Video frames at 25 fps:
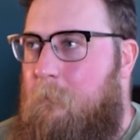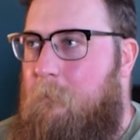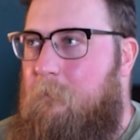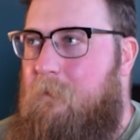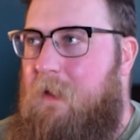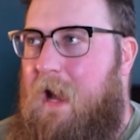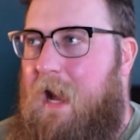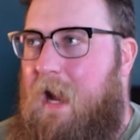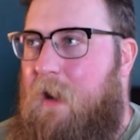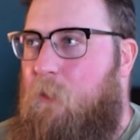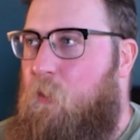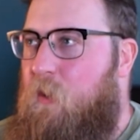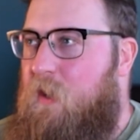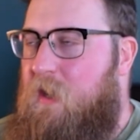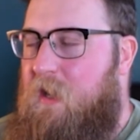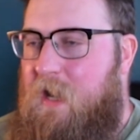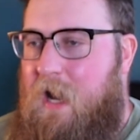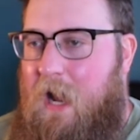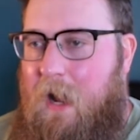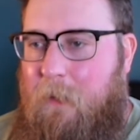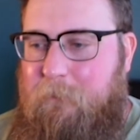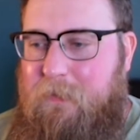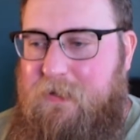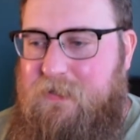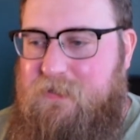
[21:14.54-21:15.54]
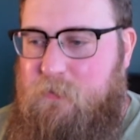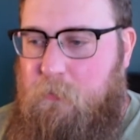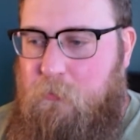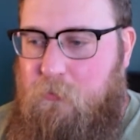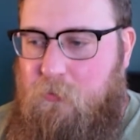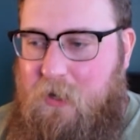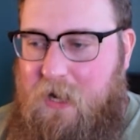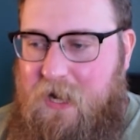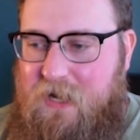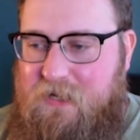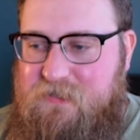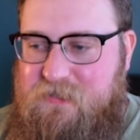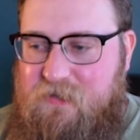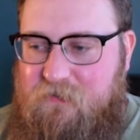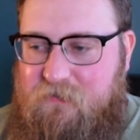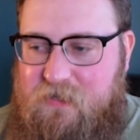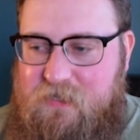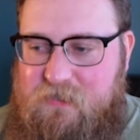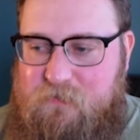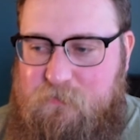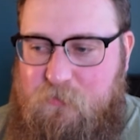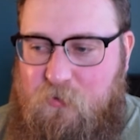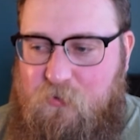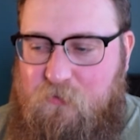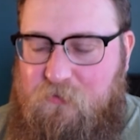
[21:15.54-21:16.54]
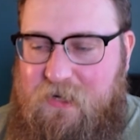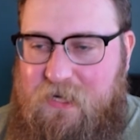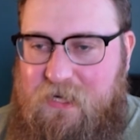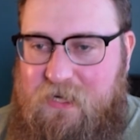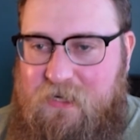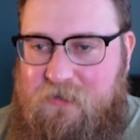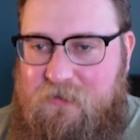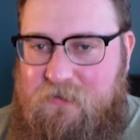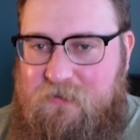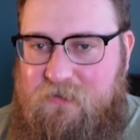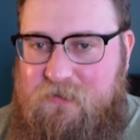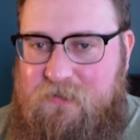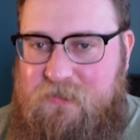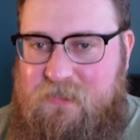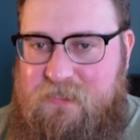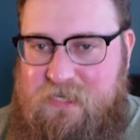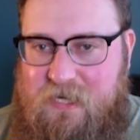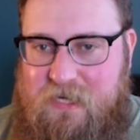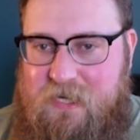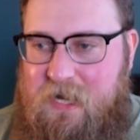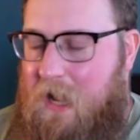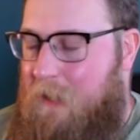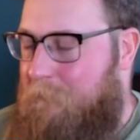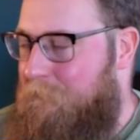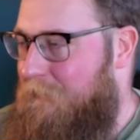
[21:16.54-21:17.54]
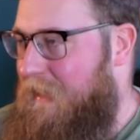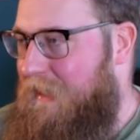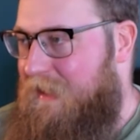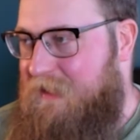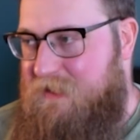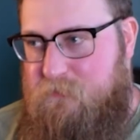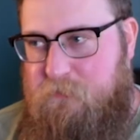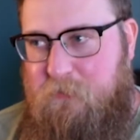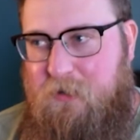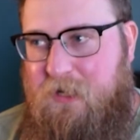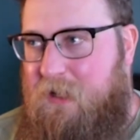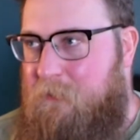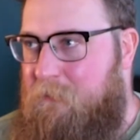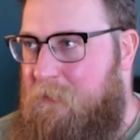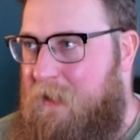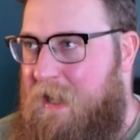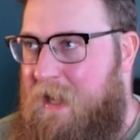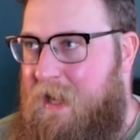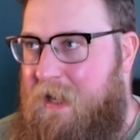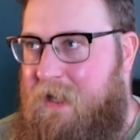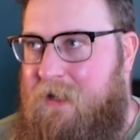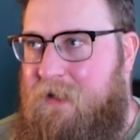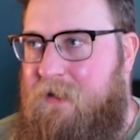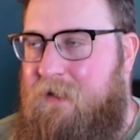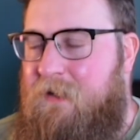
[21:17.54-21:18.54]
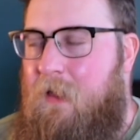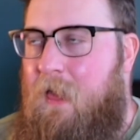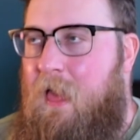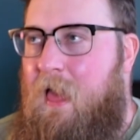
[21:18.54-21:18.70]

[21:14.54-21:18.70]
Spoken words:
I would not be surprised if this movie did not make its money back